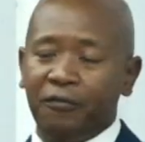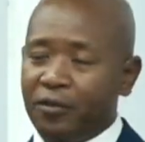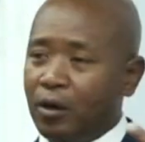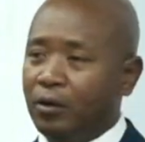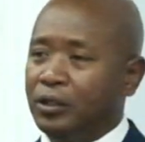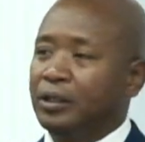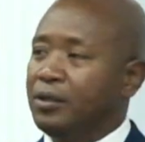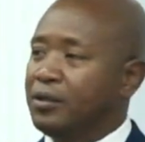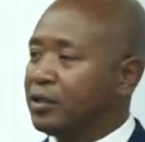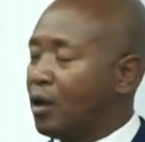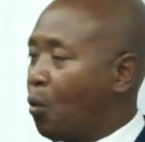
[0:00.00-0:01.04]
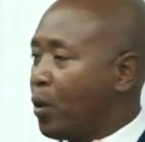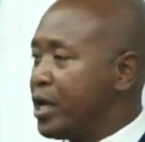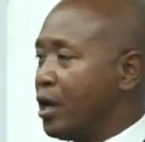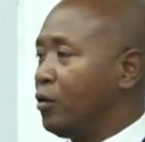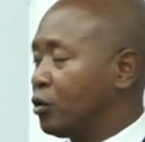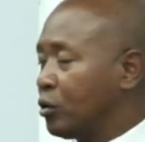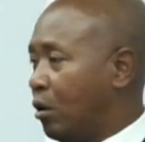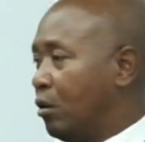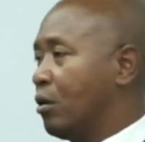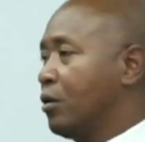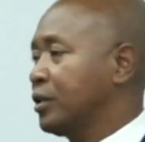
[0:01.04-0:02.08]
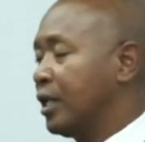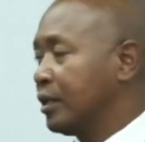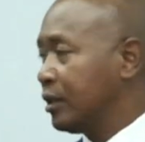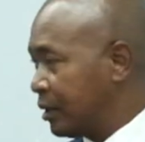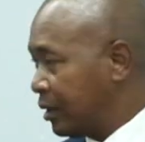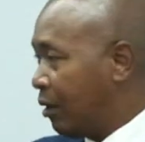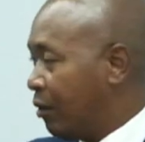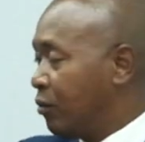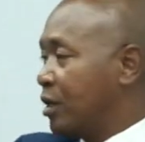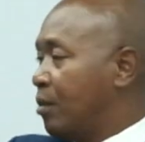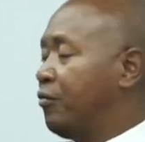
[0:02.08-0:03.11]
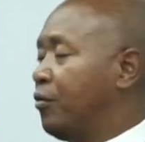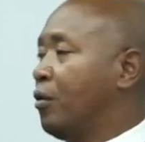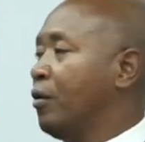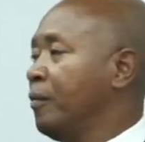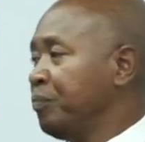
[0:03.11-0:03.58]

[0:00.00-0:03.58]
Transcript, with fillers: theologians that we know, scholars that, you know, some of our